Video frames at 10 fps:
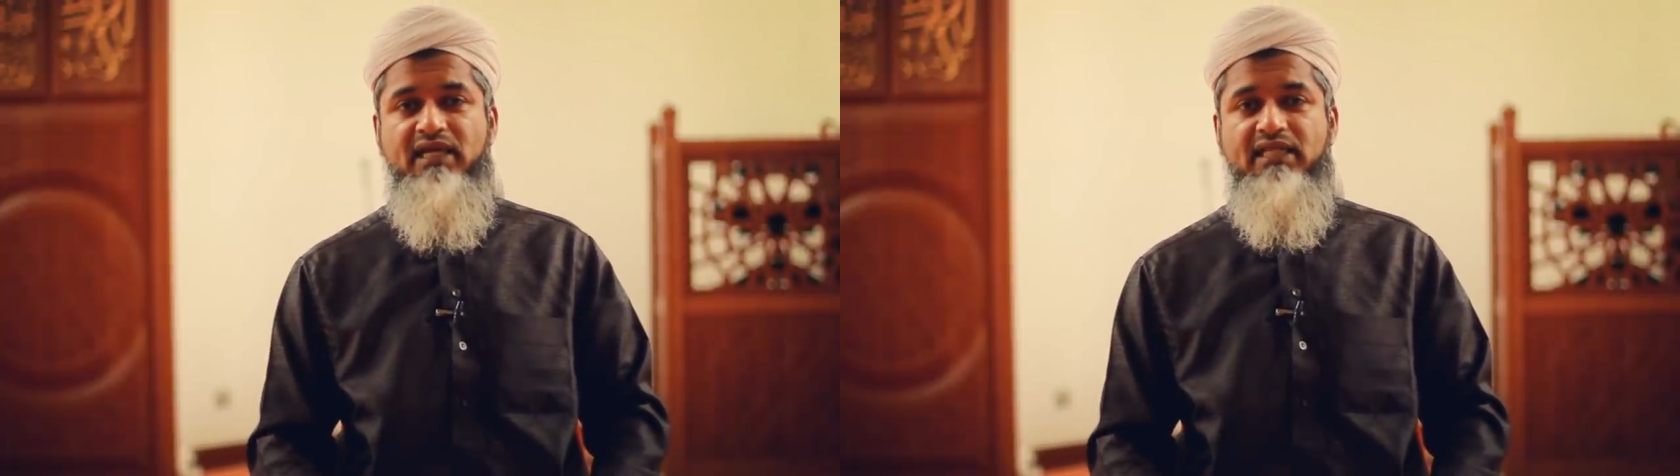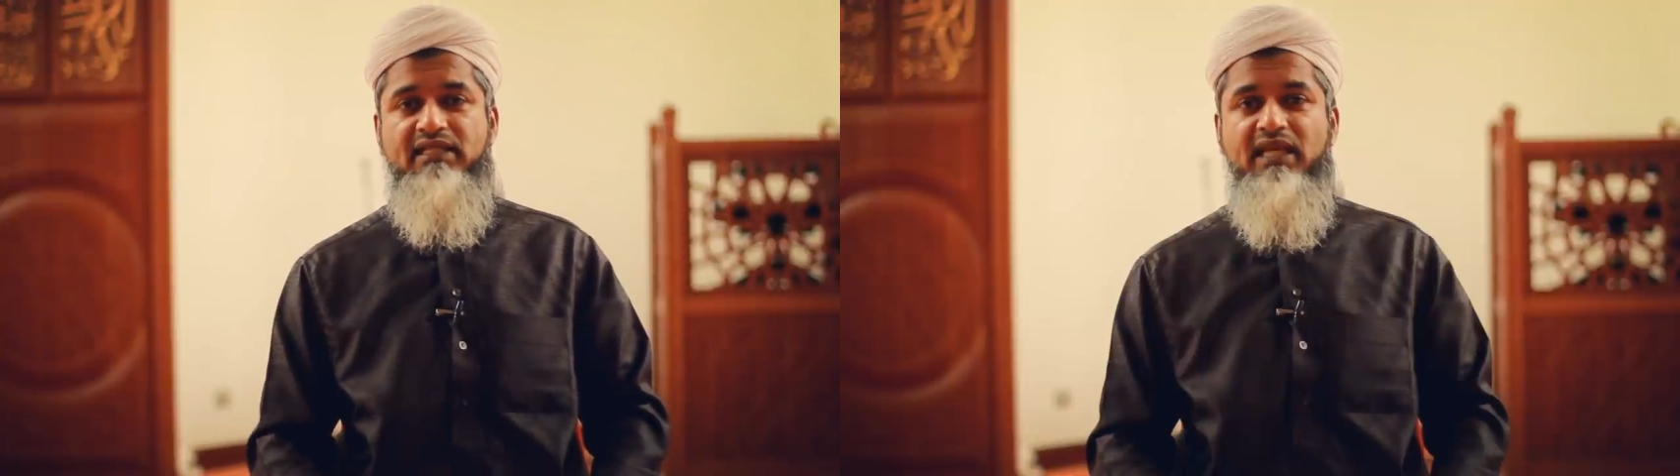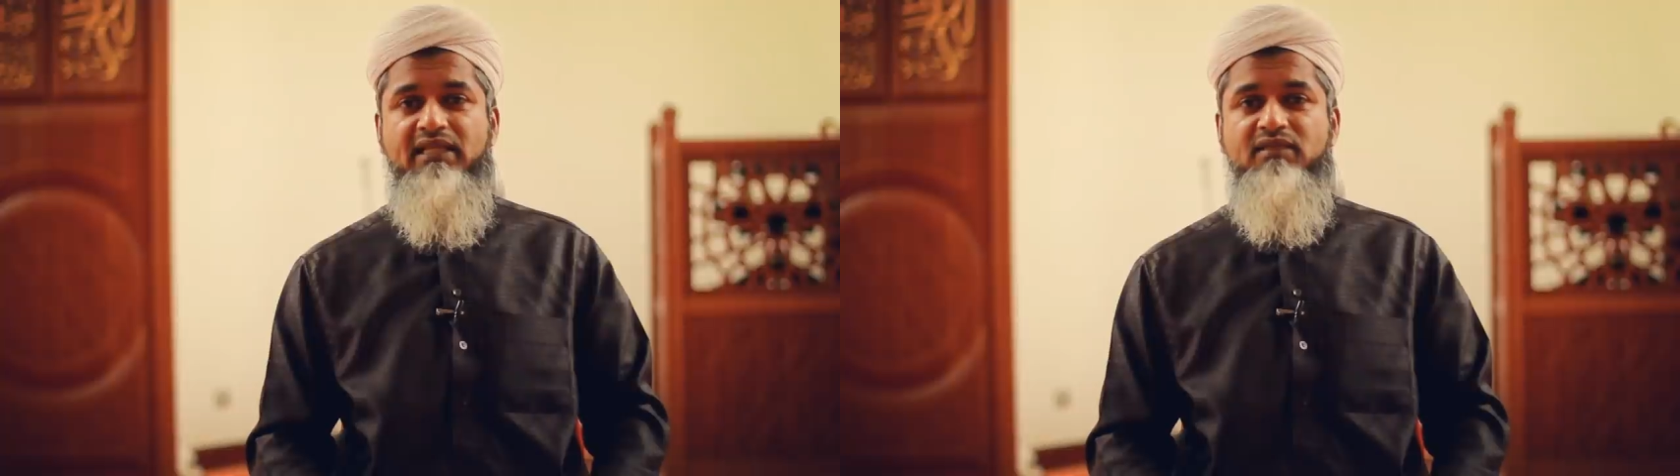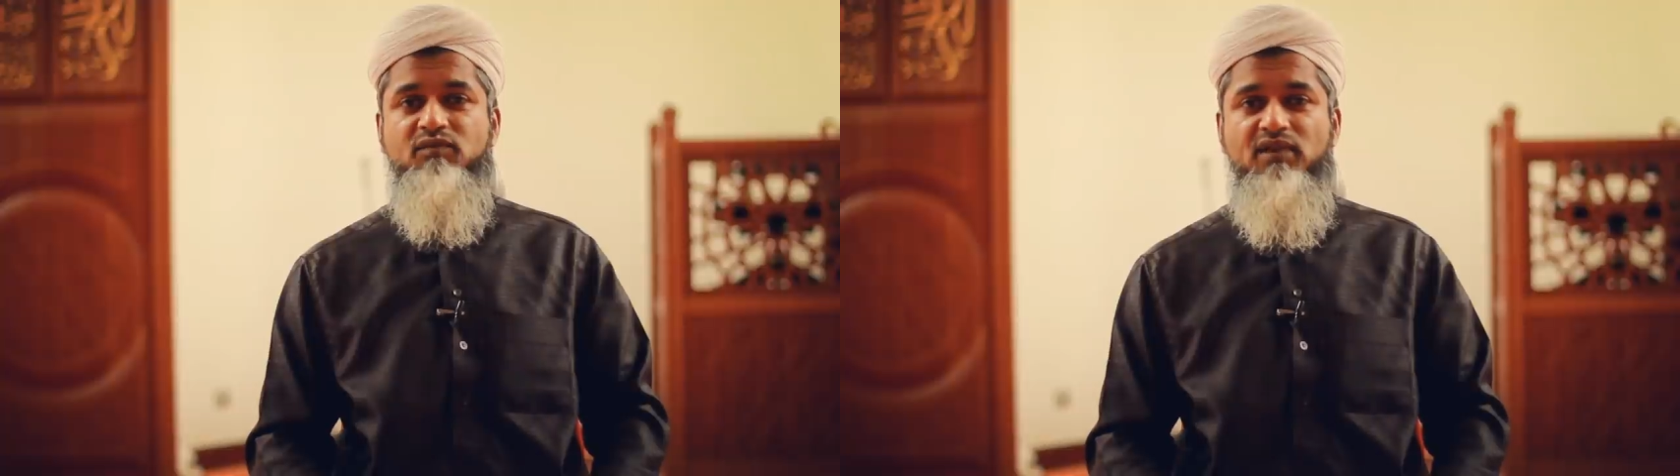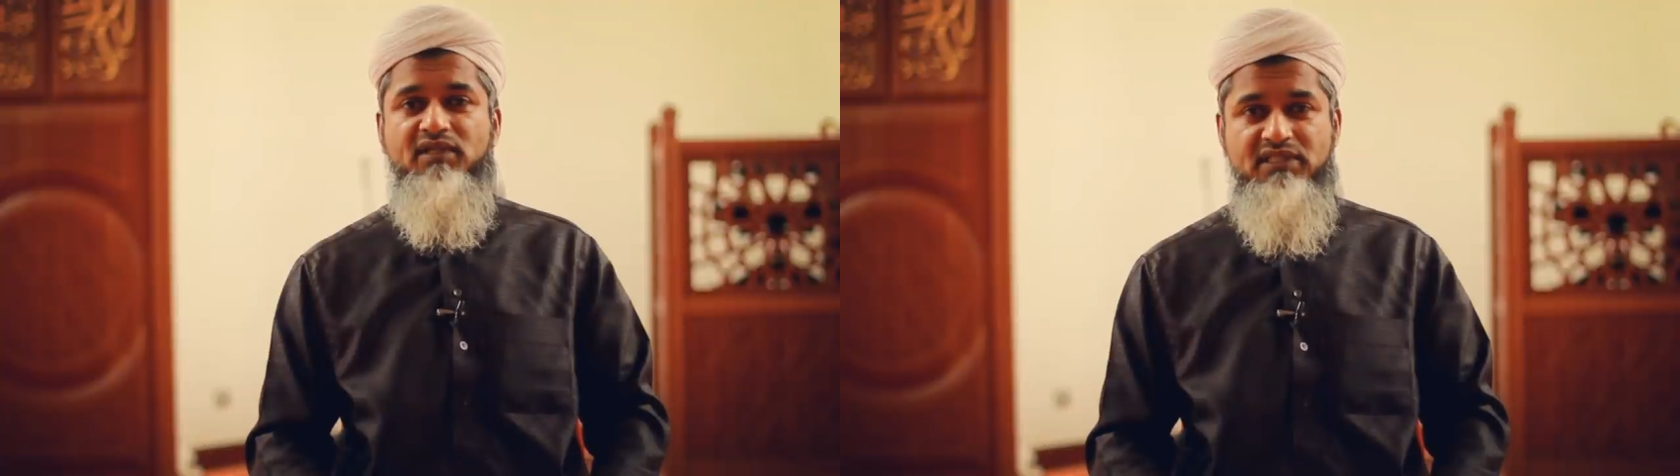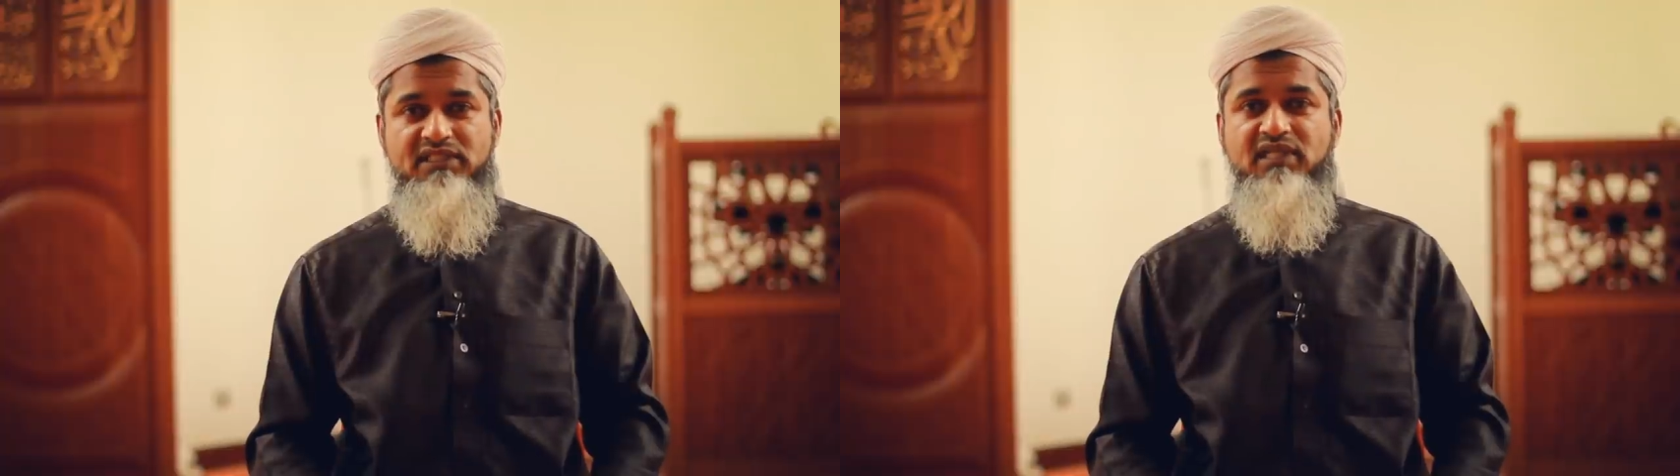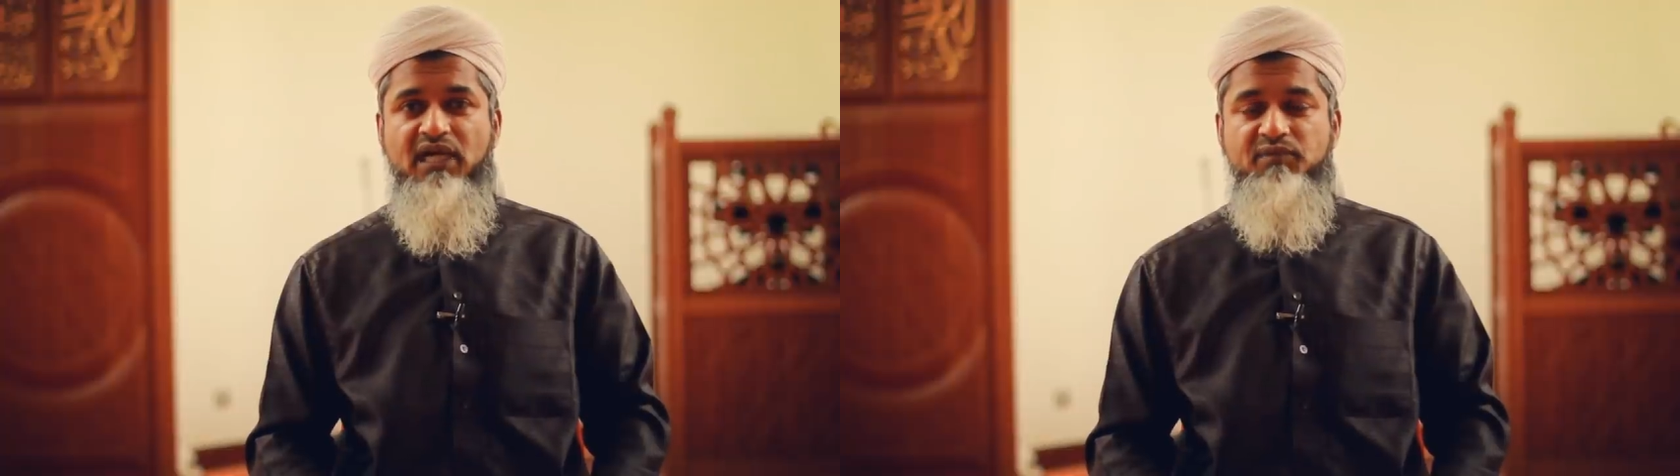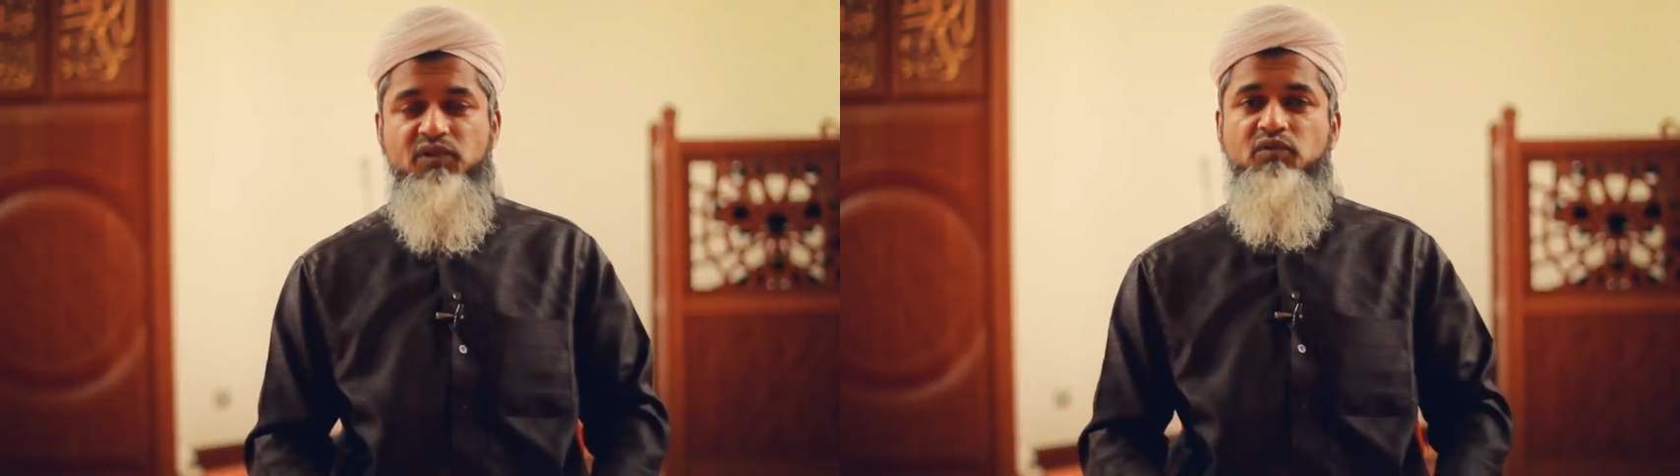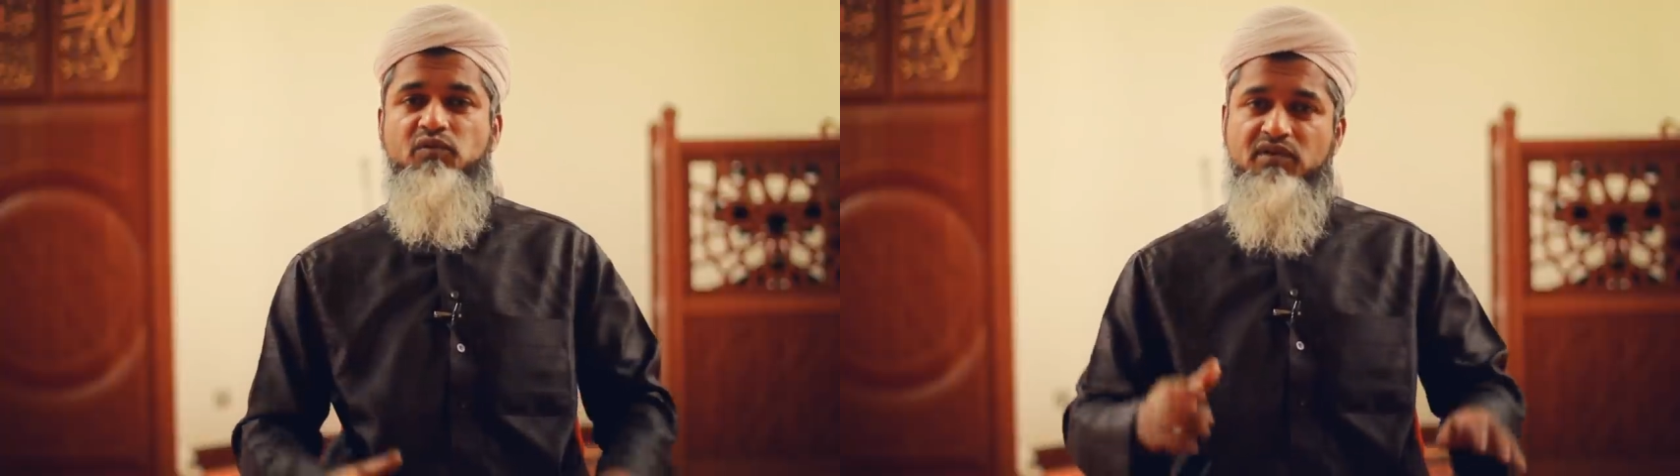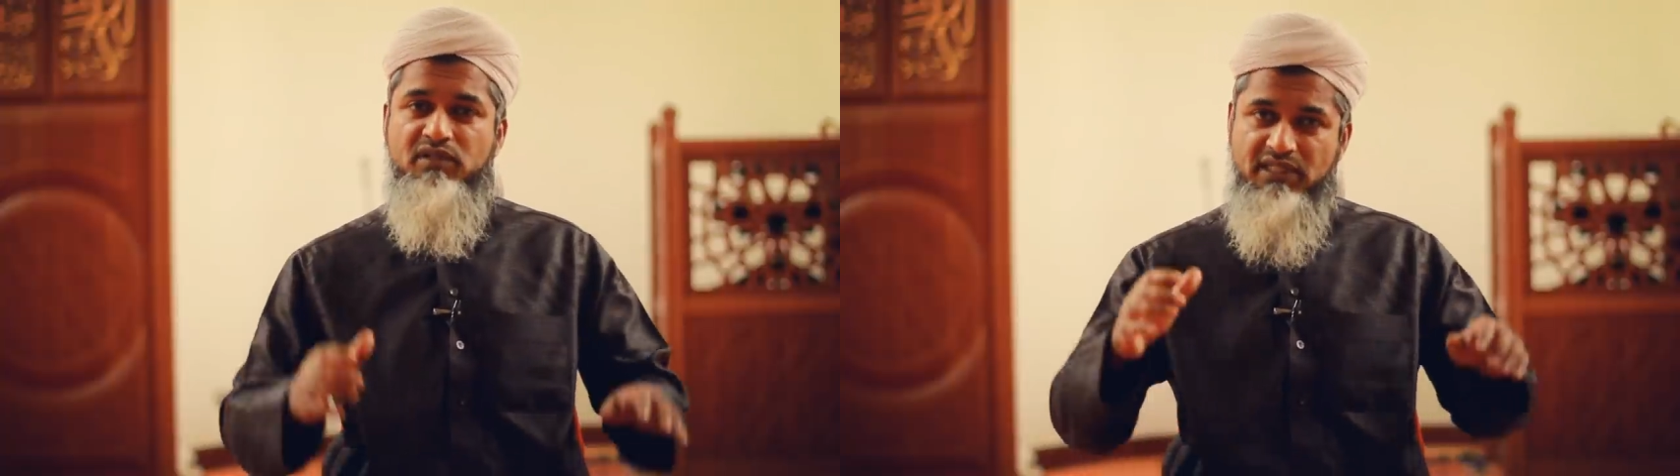And, and what did the Sahabi do?